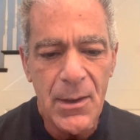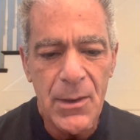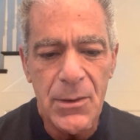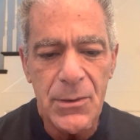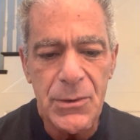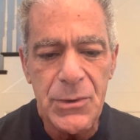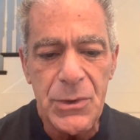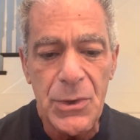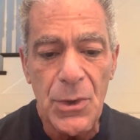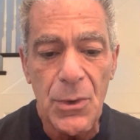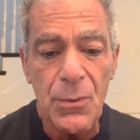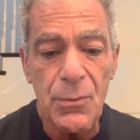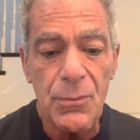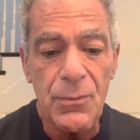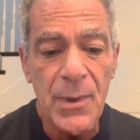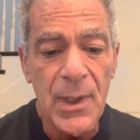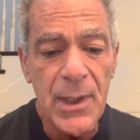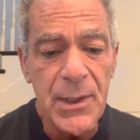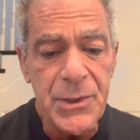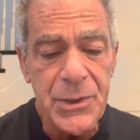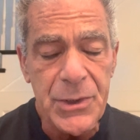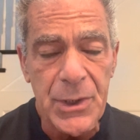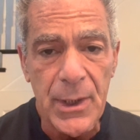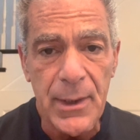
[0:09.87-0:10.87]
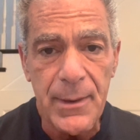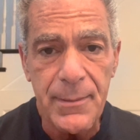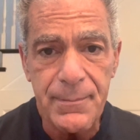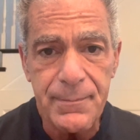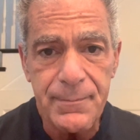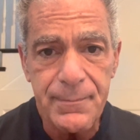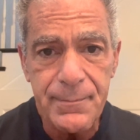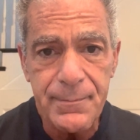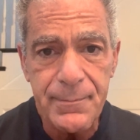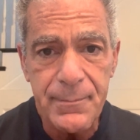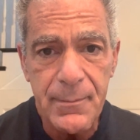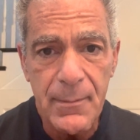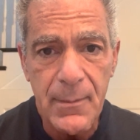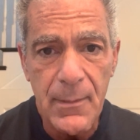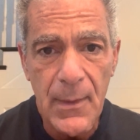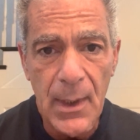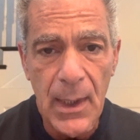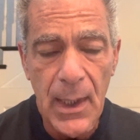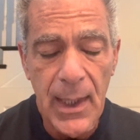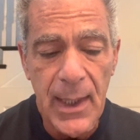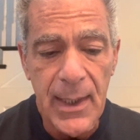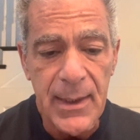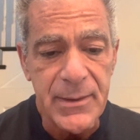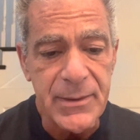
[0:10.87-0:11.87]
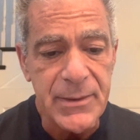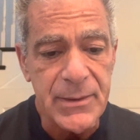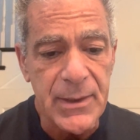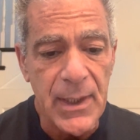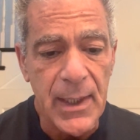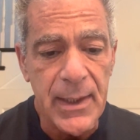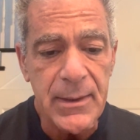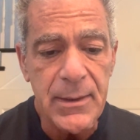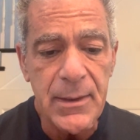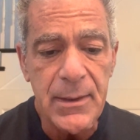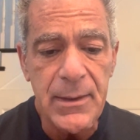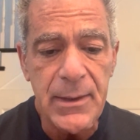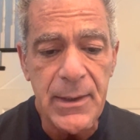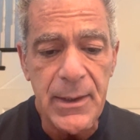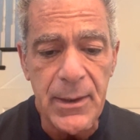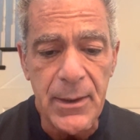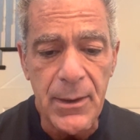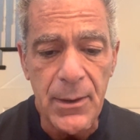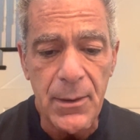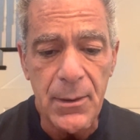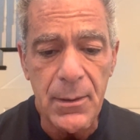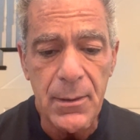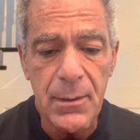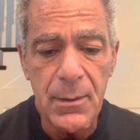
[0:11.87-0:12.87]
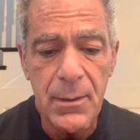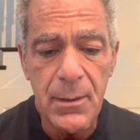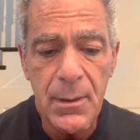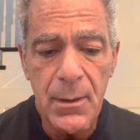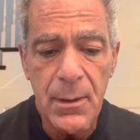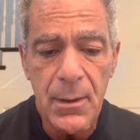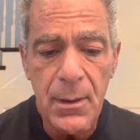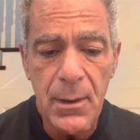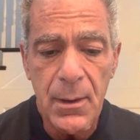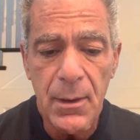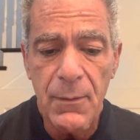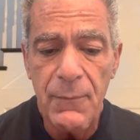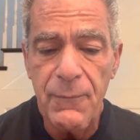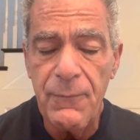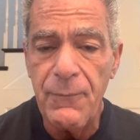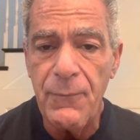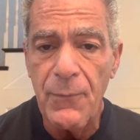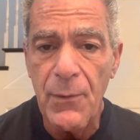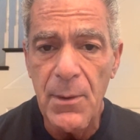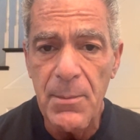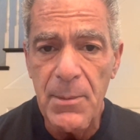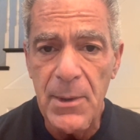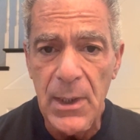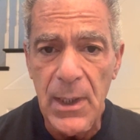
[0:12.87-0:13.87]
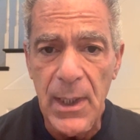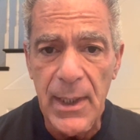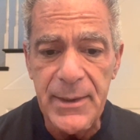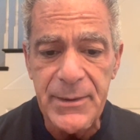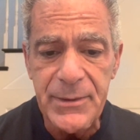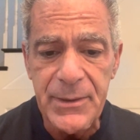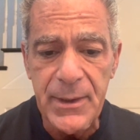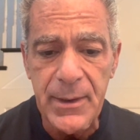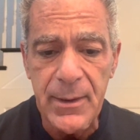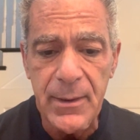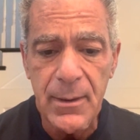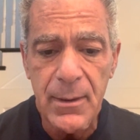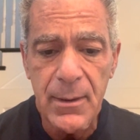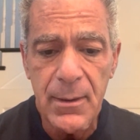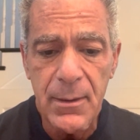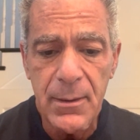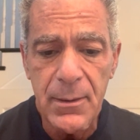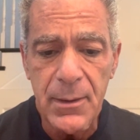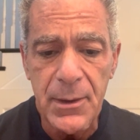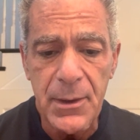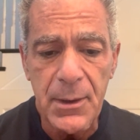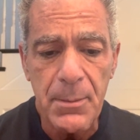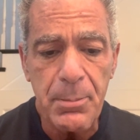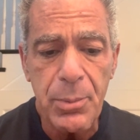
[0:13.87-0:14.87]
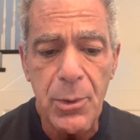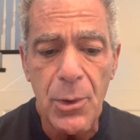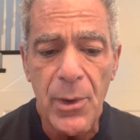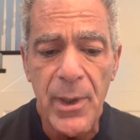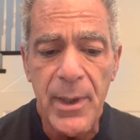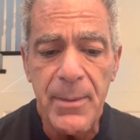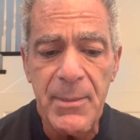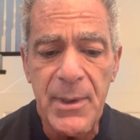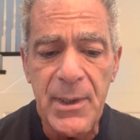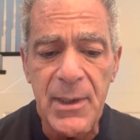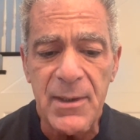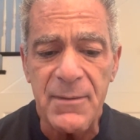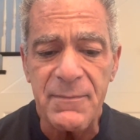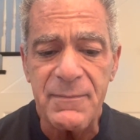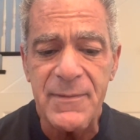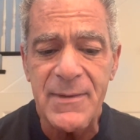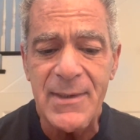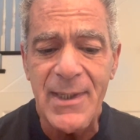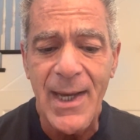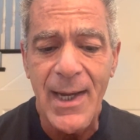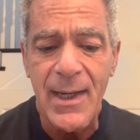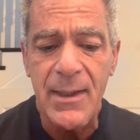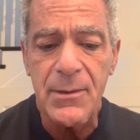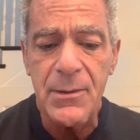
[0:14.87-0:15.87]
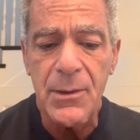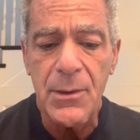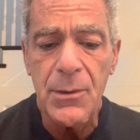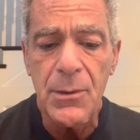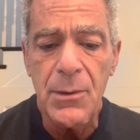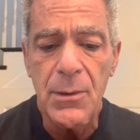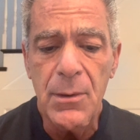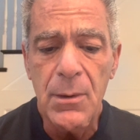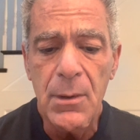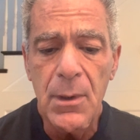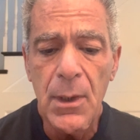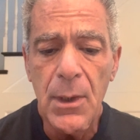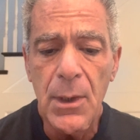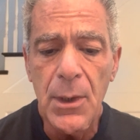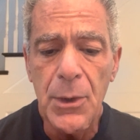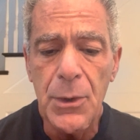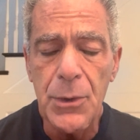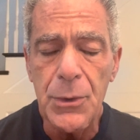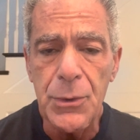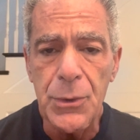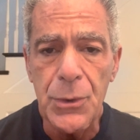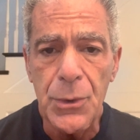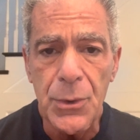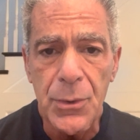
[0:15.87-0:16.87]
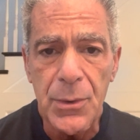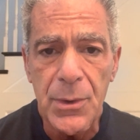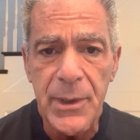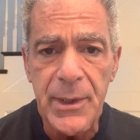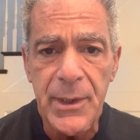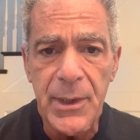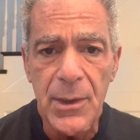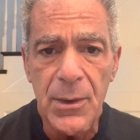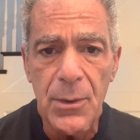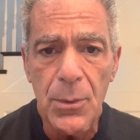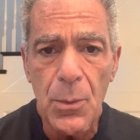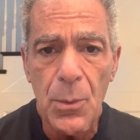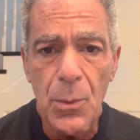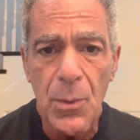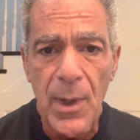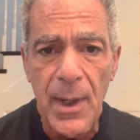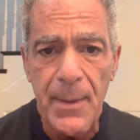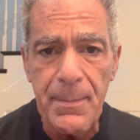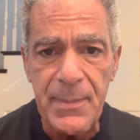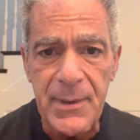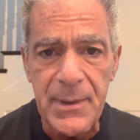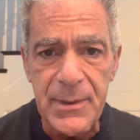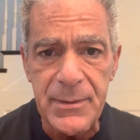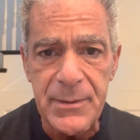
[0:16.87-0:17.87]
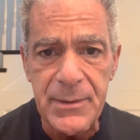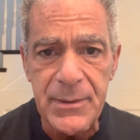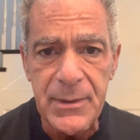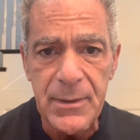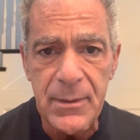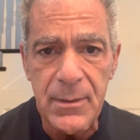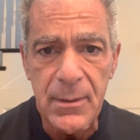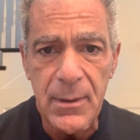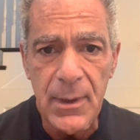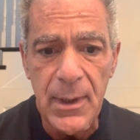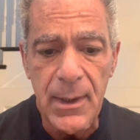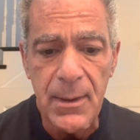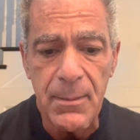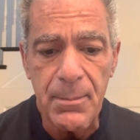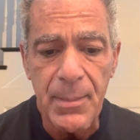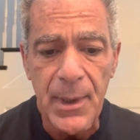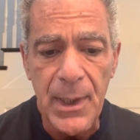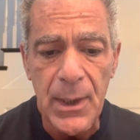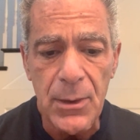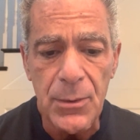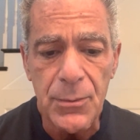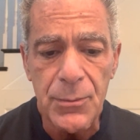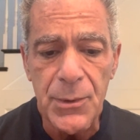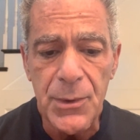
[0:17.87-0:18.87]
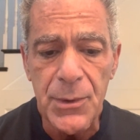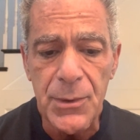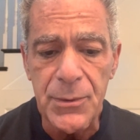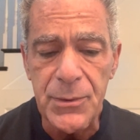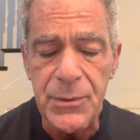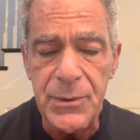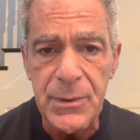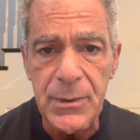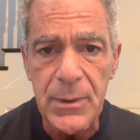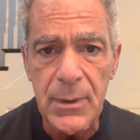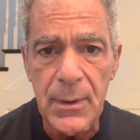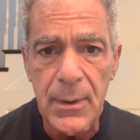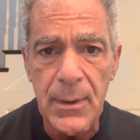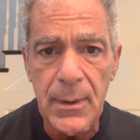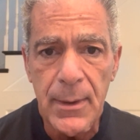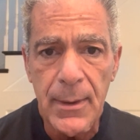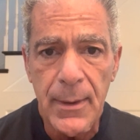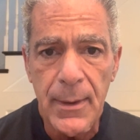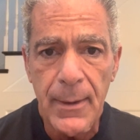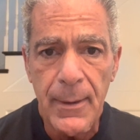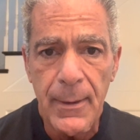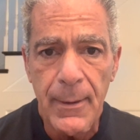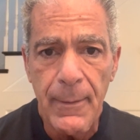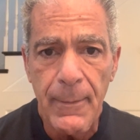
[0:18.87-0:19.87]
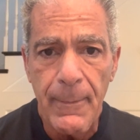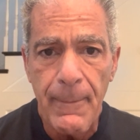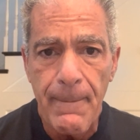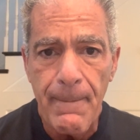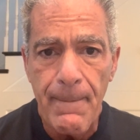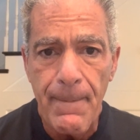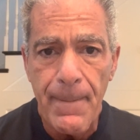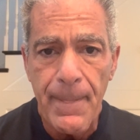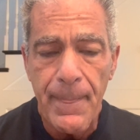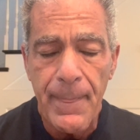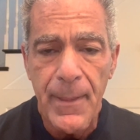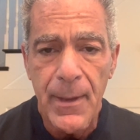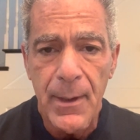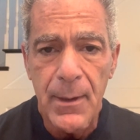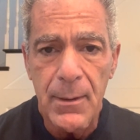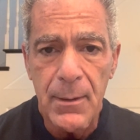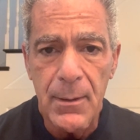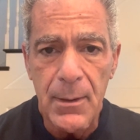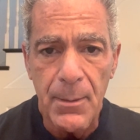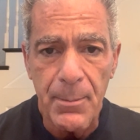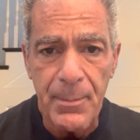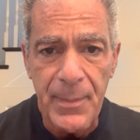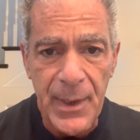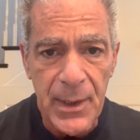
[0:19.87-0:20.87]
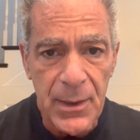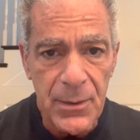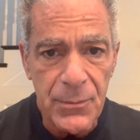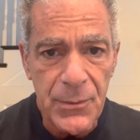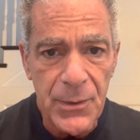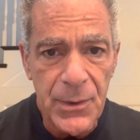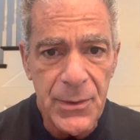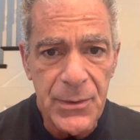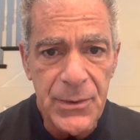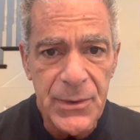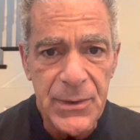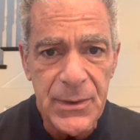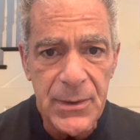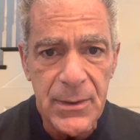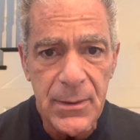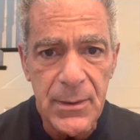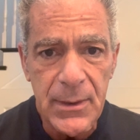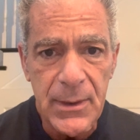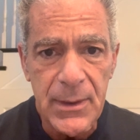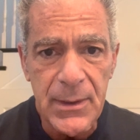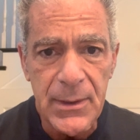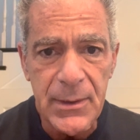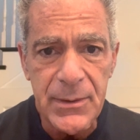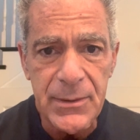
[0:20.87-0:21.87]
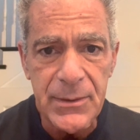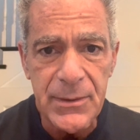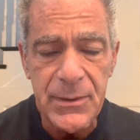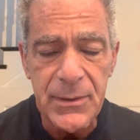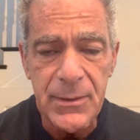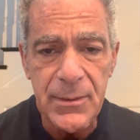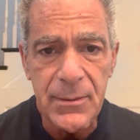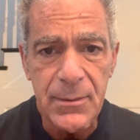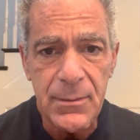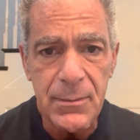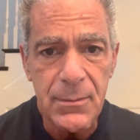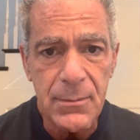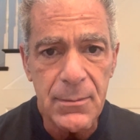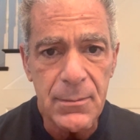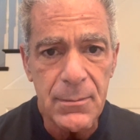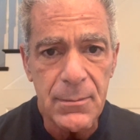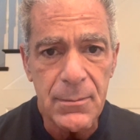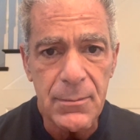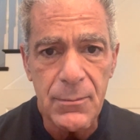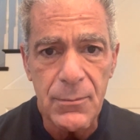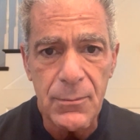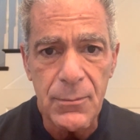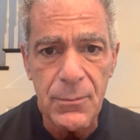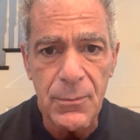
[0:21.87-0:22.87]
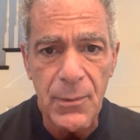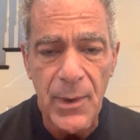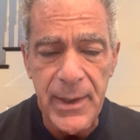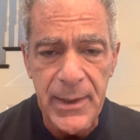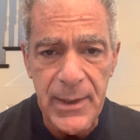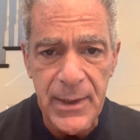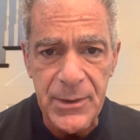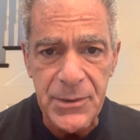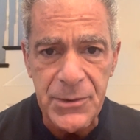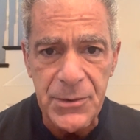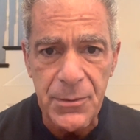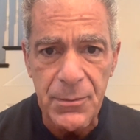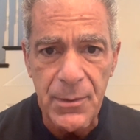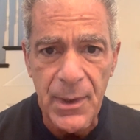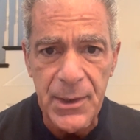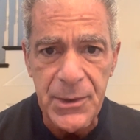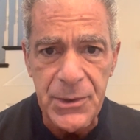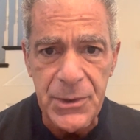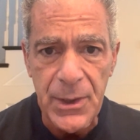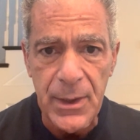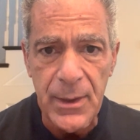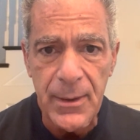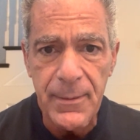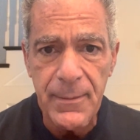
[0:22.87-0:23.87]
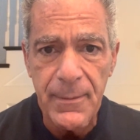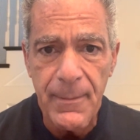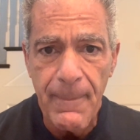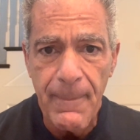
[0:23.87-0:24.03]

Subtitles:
So, Russia has signed a deal formalizing the deployment of tactical nuclear weapons in Belarus. Now, Belarus is right next to Russia.